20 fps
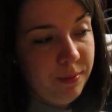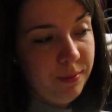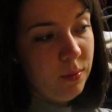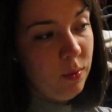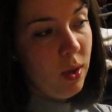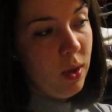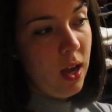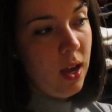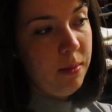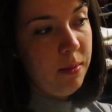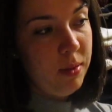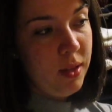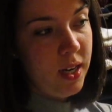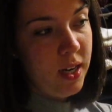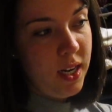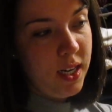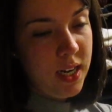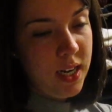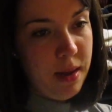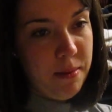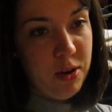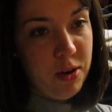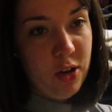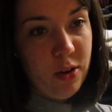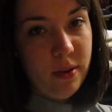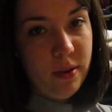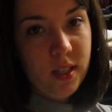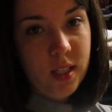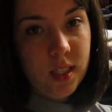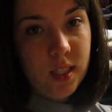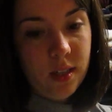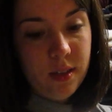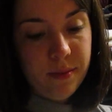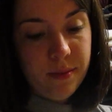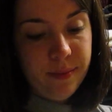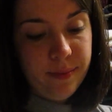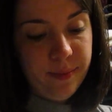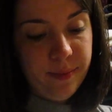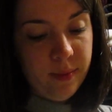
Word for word: We got plenty of time to do it, so.